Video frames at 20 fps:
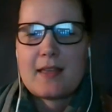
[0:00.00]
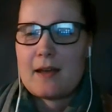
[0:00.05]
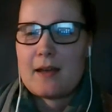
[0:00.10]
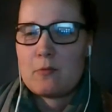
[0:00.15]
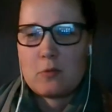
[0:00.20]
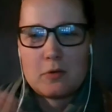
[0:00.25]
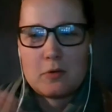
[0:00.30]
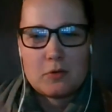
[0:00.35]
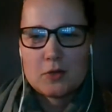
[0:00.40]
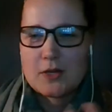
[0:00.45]
that
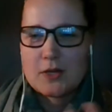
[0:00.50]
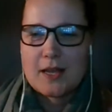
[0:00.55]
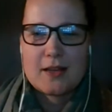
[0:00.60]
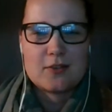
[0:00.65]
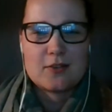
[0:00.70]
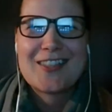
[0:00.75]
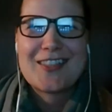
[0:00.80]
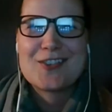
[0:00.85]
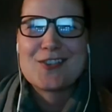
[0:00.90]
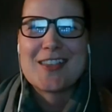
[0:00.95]
will
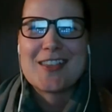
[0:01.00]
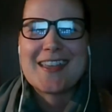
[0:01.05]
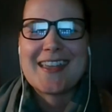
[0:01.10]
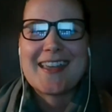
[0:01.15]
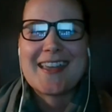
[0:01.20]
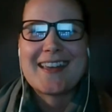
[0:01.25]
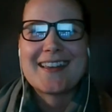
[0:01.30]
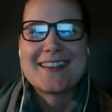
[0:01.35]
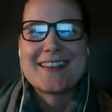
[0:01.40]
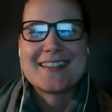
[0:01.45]
change through the
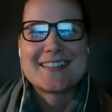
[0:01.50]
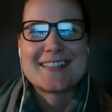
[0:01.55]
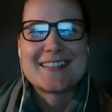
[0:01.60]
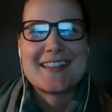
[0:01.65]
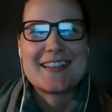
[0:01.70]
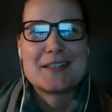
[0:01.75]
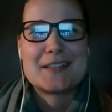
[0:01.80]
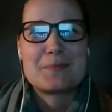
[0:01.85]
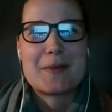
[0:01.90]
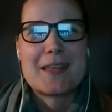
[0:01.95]
year as
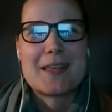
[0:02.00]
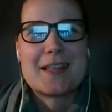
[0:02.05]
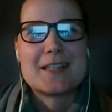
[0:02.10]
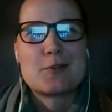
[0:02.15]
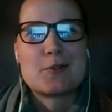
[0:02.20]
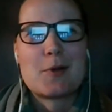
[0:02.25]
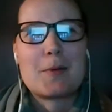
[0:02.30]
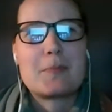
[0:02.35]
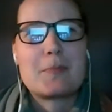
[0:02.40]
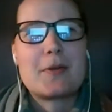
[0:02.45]
things begin
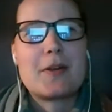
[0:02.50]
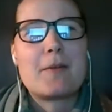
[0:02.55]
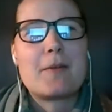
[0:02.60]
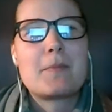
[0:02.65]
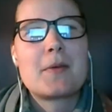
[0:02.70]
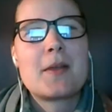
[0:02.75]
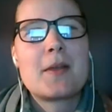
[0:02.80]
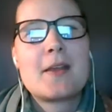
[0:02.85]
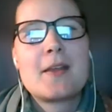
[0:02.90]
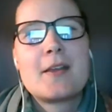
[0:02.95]
to open up.
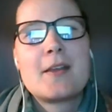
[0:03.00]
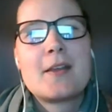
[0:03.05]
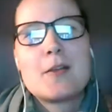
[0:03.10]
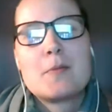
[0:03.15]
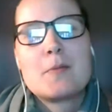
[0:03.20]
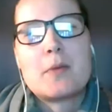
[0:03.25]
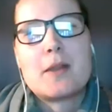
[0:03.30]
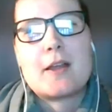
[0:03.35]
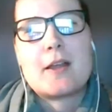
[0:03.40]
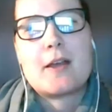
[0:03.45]

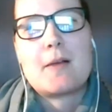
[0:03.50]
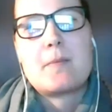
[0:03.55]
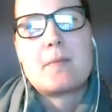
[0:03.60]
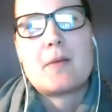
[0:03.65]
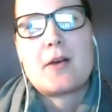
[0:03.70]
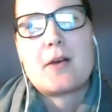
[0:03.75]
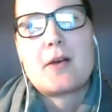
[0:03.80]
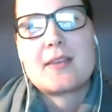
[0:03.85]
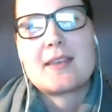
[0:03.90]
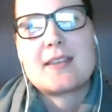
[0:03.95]
But
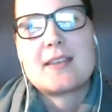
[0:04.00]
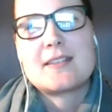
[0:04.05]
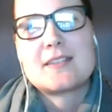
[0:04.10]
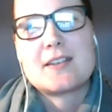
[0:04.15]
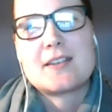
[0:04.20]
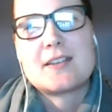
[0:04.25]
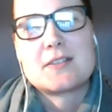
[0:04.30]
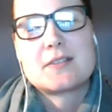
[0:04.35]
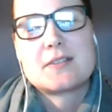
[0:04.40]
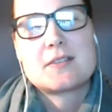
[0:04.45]
I think it
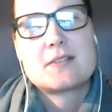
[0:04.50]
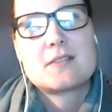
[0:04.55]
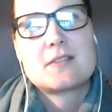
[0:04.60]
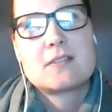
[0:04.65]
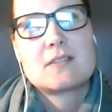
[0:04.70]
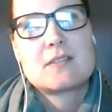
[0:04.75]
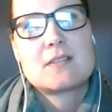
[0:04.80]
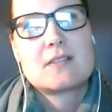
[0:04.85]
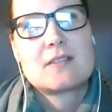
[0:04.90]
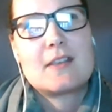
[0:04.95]
does
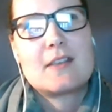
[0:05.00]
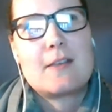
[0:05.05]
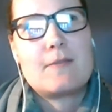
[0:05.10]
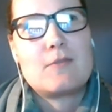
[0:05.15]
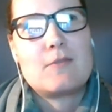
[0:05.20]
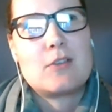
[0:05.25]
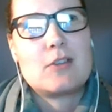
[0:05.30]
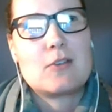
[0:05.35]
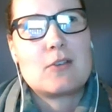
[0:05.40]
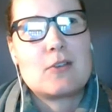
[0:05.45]

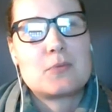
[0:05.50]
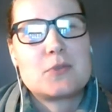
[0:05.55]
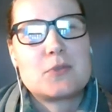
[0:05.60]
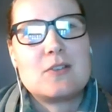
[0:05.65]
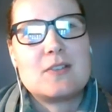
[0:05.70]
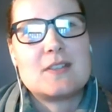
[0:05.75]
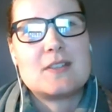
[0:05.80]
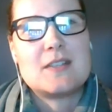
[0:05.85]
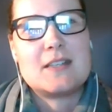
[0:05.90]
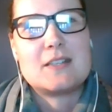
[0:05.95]
give you the
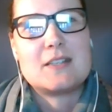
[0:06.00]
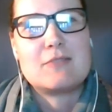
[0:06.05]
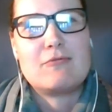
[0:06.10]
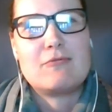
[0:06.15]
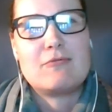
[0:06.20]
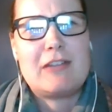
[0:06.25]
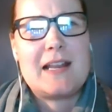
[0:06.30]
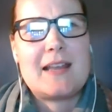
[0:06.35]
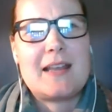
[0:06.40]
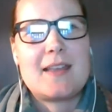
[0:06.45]
opportunity to
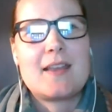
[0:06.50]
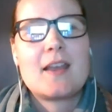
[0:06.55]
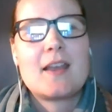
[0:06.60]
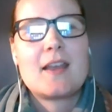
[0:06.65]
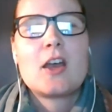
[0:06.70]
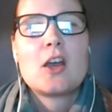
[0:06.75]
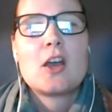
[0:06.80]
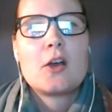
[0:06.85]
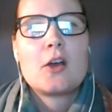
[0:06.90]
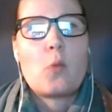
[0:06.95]
really
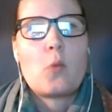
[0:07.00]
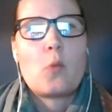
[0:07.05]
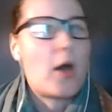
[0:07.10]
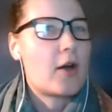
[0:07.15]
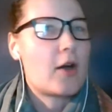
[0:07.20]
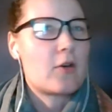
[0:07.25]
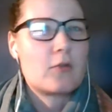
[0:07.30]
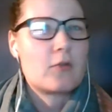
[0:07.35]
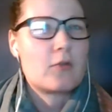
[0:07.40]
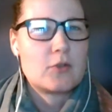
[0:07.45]

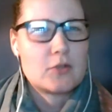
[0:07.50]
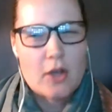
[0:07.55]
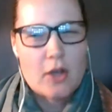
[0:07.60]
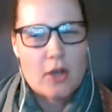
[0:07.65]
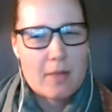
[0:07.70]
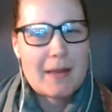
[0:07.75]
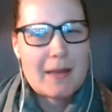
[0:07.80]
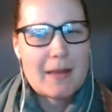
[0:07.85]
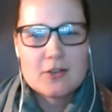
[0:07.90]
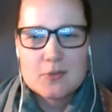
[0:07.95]
work on your time
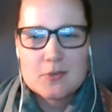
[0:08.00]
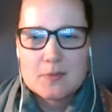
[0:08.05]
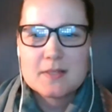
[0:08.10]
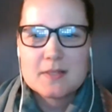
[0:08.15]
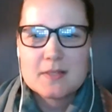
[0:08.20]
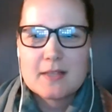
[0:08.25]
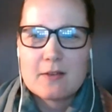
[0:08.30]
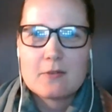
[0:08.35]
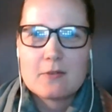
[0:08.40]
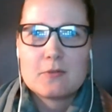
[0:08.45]
management
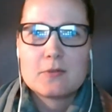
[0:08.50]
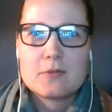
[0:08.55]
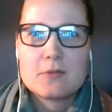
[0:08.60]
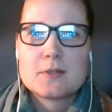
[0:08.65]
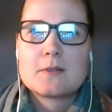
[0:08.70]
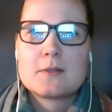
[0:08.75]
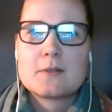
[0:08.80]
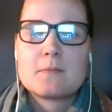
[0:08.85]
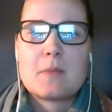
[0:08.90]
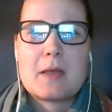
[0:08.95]

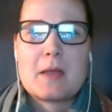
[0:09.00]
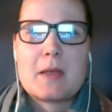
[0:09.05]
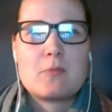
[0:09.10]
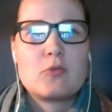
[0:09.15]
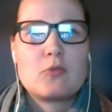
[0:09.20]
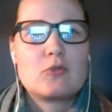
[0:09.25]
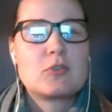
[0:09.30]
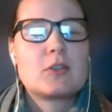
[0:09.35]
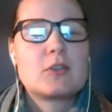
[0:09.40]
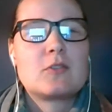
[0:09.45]
skills, being
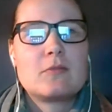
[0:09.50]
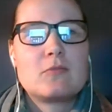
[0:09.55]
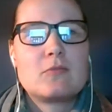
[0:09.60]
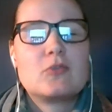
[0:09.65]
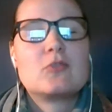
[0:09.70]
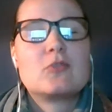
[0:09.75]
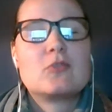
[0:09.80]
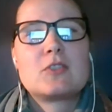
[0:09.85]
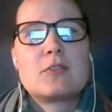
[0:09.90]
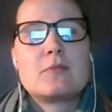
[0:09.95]
more
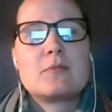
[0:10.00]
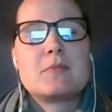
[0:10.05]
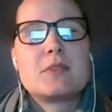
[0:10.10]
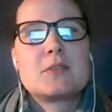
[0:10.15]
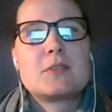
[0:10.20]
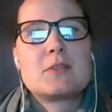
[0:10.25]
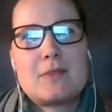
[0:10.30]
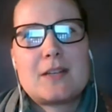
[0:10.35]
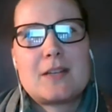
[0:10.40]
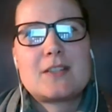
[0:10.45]
autonomous
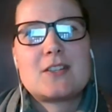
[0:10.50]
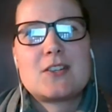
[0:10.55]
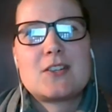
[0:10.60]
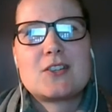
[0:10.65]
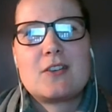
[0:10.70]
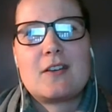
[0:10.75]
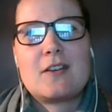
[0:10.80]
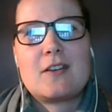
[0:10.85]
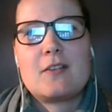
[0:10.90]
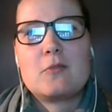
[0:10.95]

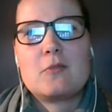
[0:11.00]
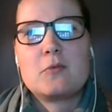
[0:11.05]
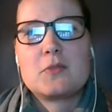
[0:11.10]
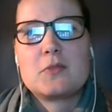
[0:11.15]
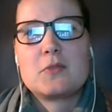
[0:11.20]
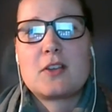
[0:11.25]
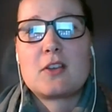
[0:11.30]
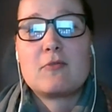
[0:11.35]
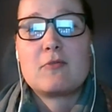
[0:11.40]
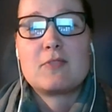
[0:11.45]
practitioner, and
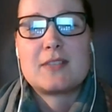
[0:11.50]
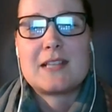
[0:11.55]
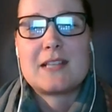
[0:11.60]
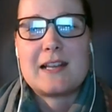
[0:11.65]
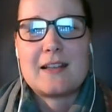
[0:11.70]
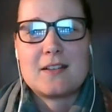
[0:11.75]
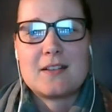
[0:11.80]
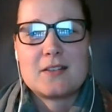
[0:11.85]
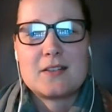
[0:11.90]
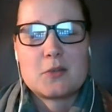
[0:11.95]
also your
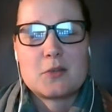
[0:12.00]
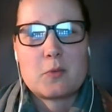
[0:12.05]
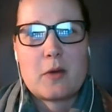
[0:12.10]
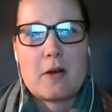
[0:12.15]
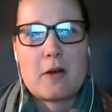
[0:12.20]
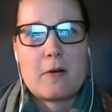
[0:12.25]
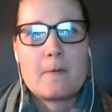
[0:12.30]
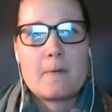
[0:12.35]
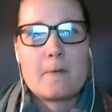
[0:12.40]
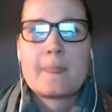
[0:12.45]
resilience as
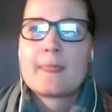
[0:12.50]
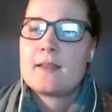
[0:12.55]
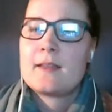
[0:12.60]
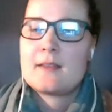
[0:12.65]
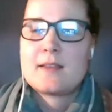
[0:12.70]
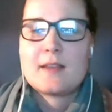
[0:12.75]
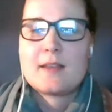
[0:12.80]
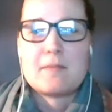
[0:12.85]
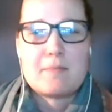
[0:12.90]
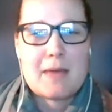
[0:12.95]
well,
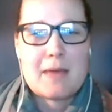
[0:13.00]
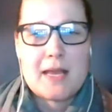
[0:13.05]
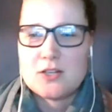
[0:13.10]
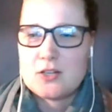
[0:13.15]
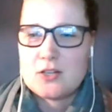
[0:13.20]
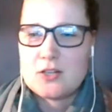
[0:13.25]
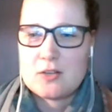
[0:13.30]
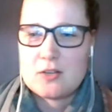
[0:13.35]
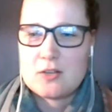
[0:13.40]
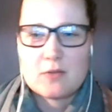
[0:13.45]

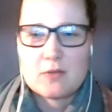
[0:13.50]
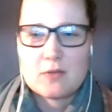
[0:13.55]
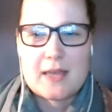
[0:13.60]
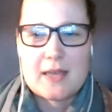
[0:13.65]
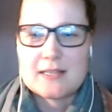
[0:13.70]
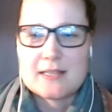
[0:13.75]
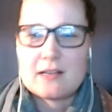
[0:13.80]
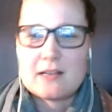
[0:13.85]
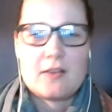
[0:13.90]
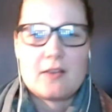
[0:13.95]
managing your
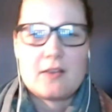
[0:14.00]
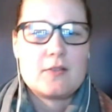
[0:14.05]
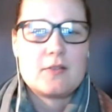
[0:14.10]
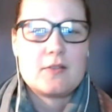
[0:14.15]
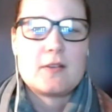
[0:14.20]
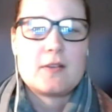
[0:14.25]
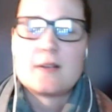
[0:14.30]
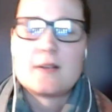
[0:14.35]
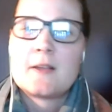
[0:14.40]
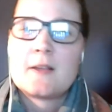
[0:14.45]
caseload.
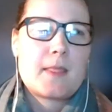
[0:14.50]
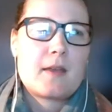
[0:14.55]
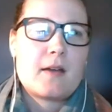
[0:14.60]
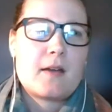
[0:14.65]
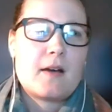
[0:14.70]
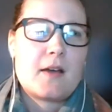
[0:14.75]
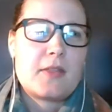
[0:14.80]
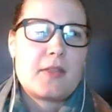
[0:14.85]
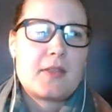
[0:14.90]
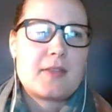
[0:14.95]
And
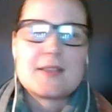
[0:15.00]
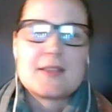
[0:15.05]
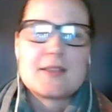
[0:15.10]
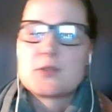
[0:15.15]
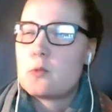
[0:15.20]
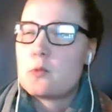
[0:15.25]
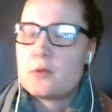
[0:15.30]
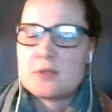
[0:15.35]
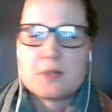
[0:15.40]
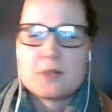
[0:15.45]
I think there's
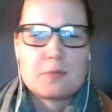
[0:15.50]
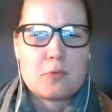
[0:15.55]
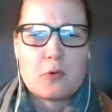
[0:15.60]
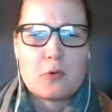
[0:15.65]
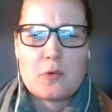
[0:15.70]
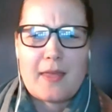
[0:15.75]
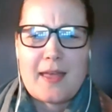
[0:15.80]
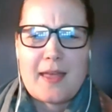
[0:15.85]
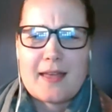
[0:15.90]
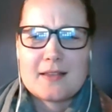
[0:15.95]
always
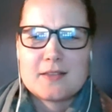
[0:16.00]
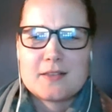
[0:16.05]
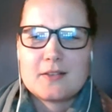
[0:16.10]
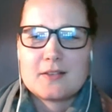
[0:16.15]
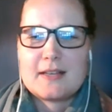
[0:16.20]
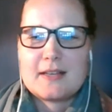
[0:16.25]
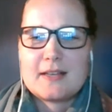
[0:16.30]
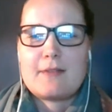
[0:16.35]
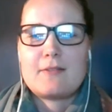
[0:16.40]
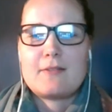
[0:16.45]
support there, so
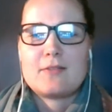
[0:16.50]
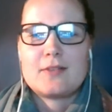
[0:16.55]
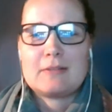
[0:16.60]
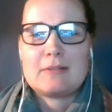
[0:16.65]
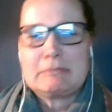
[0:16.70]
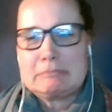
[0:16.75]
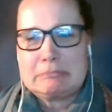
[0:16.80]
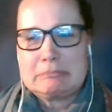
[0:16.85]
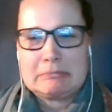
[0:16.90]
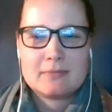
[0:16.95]
it's never
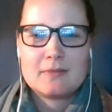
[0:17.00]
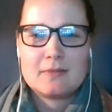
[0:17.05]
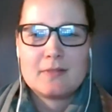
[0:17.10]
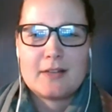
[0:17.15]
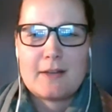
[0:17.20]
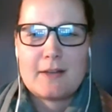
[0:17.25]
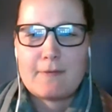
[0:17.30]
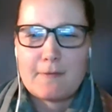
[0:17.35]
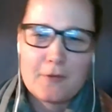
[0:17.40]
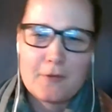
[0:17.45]

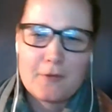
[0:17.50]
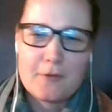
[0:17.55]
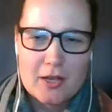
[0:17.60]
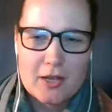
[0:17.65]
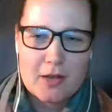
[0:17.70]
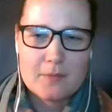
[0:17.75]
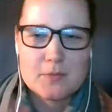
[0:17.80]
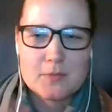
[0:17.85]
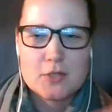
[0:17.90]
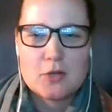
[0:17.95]
feel
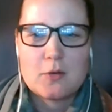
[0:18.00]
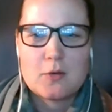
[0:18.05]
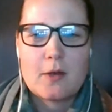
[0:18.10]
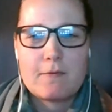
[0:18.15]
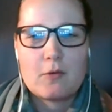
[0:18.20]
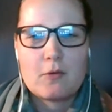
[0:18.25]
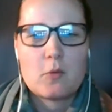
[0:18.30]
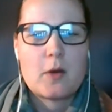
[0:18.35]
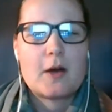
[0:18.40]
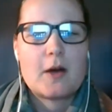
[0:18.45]
like I'm too
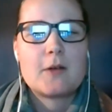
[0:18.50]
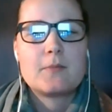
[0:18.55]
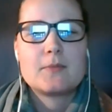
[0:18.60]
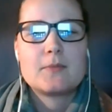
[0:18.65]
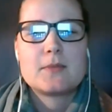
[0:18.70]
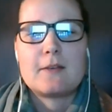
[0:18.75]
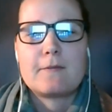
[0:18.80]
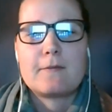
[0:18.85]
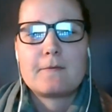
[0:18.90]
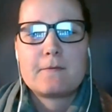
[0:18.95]

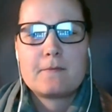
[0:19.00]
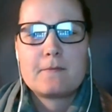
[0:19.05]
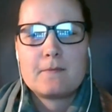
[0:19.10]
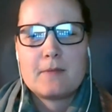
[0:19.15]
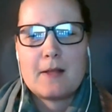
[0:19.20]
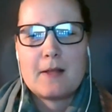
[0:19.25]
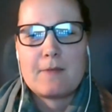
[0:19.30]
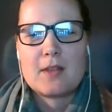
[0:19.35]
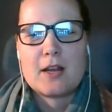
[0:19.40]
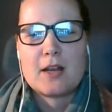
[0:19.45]
overwhelmed if
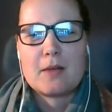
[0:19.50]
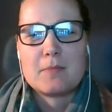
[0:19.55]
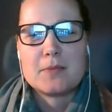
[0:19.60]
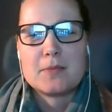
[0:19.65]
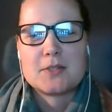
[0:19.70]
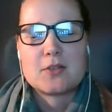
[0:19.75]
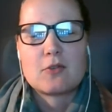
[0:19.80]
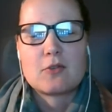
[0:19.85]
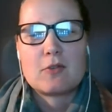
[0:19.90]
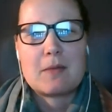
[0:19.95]
the
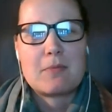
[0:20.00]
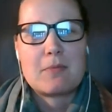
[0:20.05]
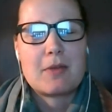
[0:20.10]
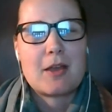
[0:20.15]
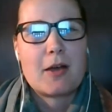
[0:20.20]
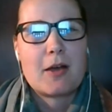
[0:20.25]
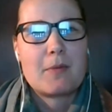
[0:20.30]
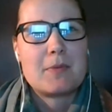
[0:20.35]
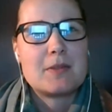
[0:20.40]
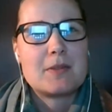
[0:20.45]
numbers are creeping
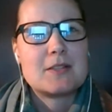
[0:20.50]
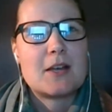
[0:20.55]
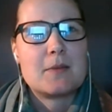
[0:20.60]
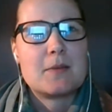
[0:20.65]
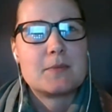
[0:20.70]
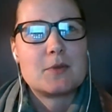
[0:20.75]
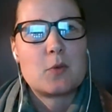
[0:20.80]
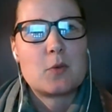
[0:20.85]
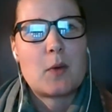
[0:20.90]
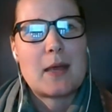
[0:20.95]
up in
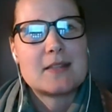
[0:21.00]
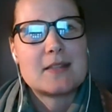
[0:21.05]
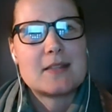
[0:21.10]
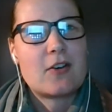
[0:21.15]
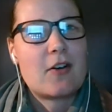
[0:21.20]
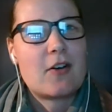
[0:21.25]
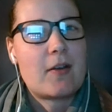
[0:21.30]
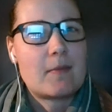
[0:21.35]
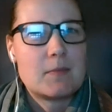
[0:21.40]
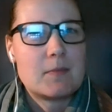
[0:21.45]
terms of wait
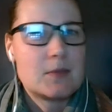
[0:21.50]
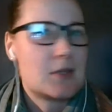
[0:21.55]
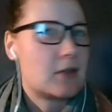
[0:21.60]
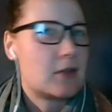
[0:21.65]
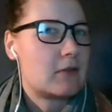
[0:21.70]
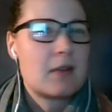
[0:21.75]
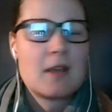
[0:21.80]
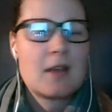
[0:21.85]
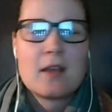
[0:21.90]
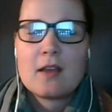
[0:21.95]
times.
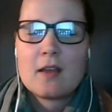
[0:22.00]
And